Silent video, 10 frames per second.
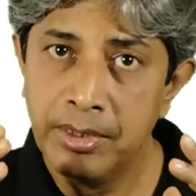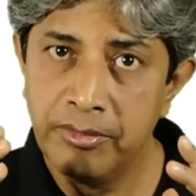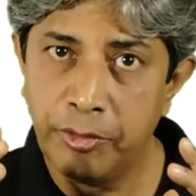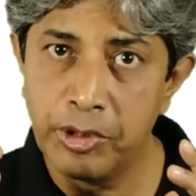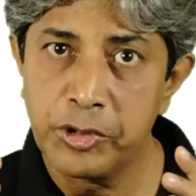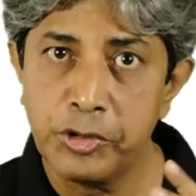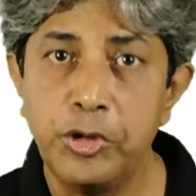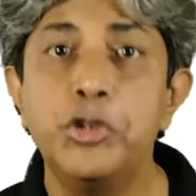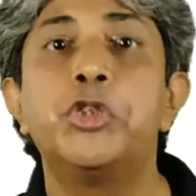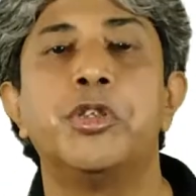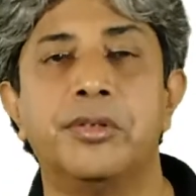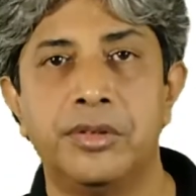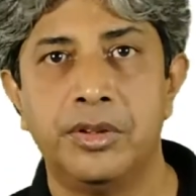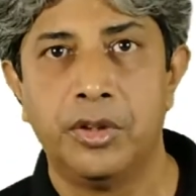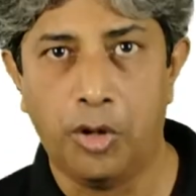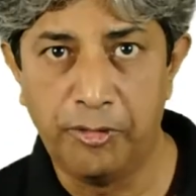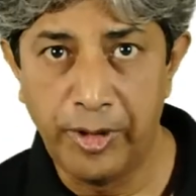for a solution or for